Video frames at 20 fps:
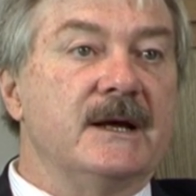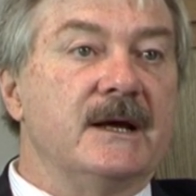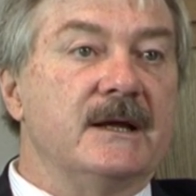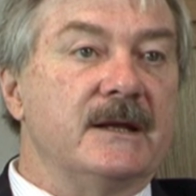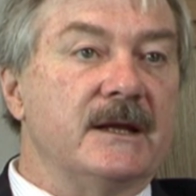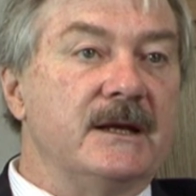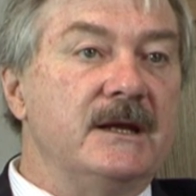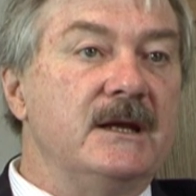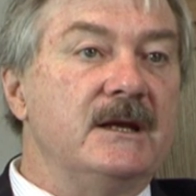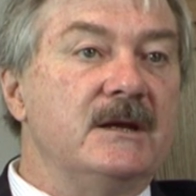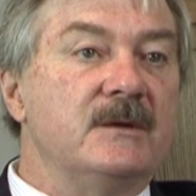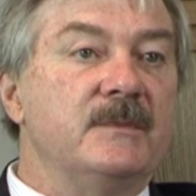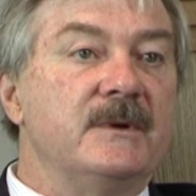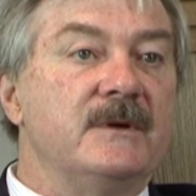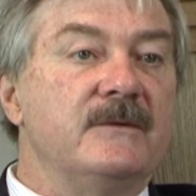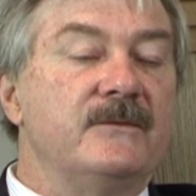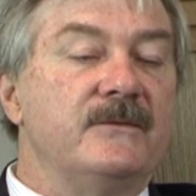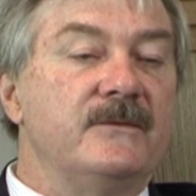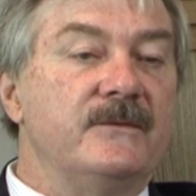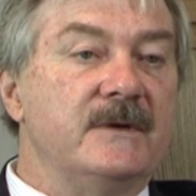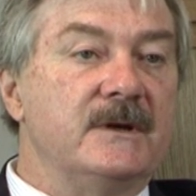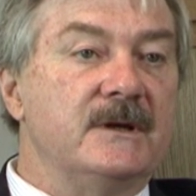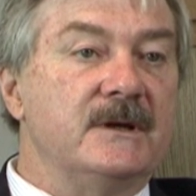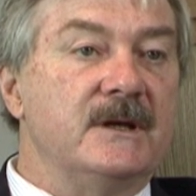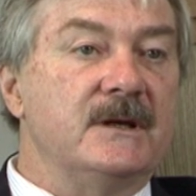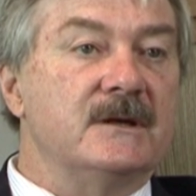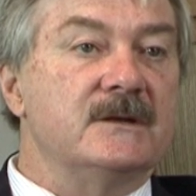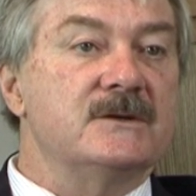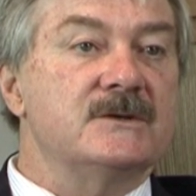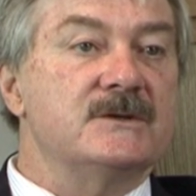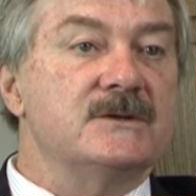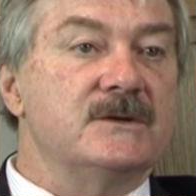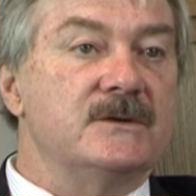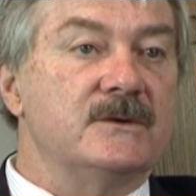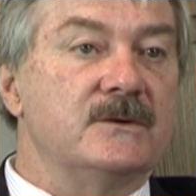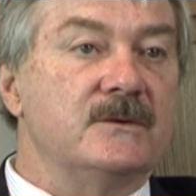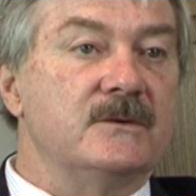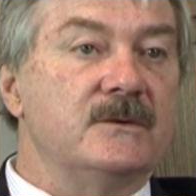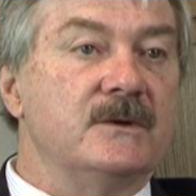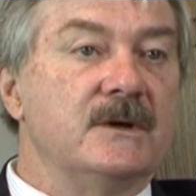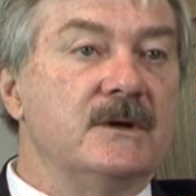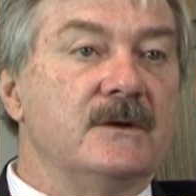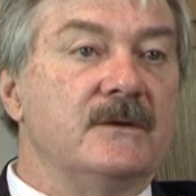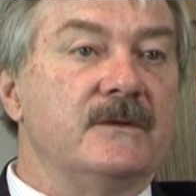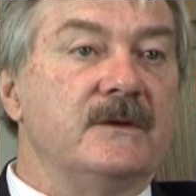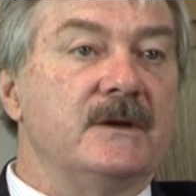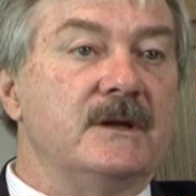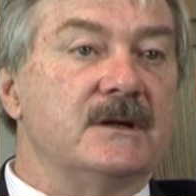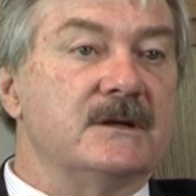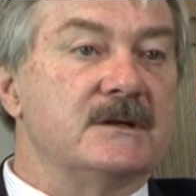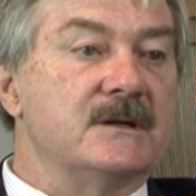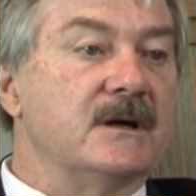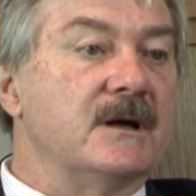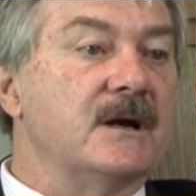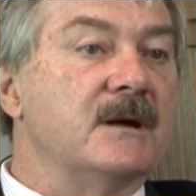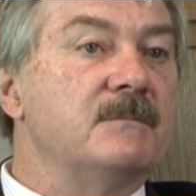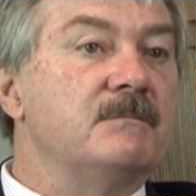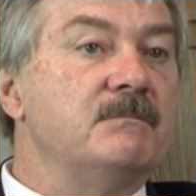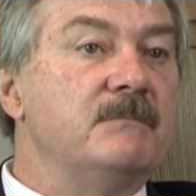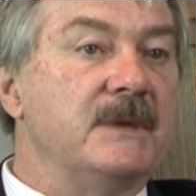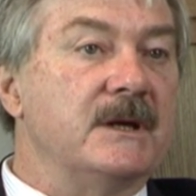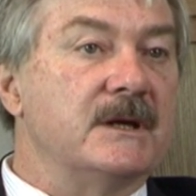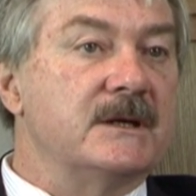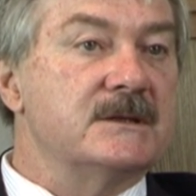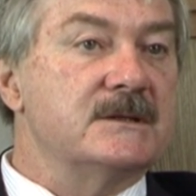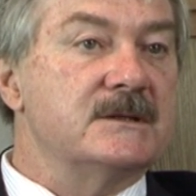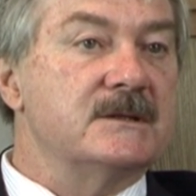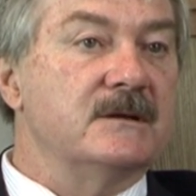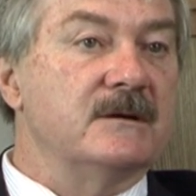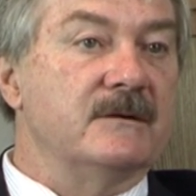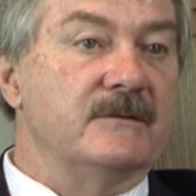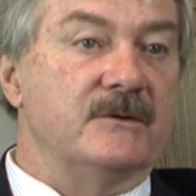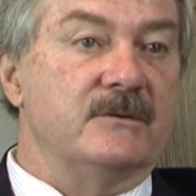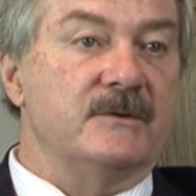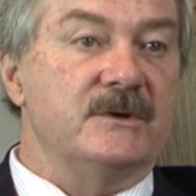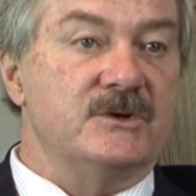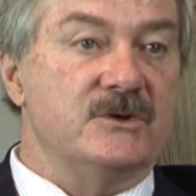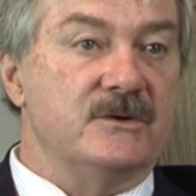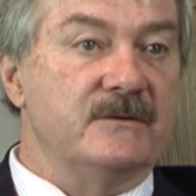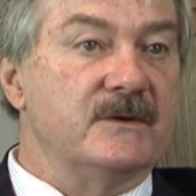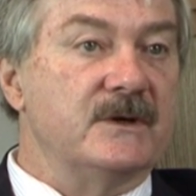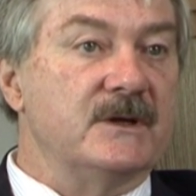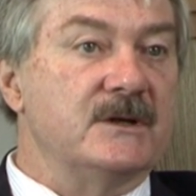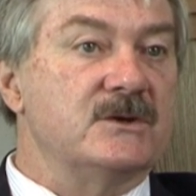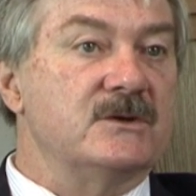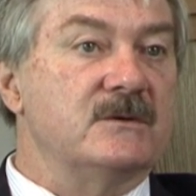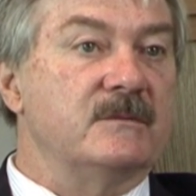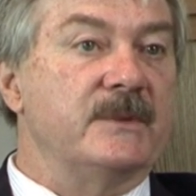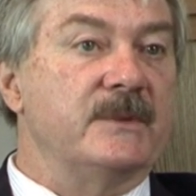and they need to be fitted into the entire mix of the rejuvenation